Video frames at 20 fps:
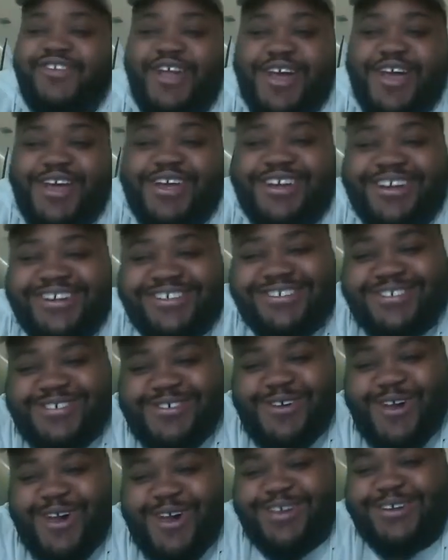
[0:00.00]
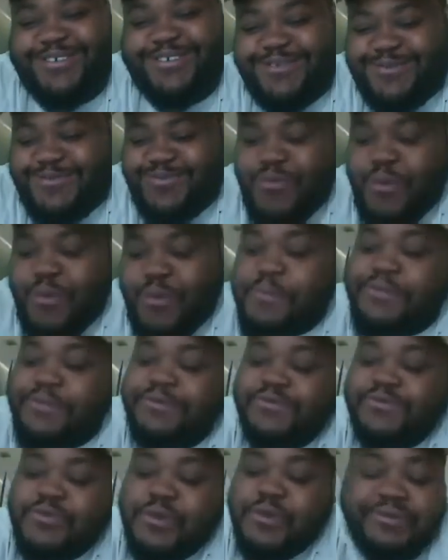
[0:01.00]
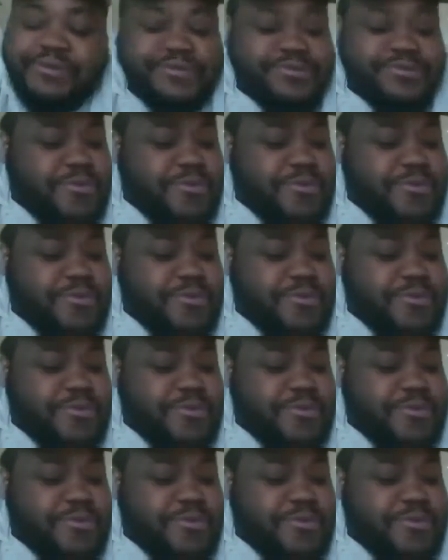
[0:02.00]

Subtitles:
Okay, all right. Because that's the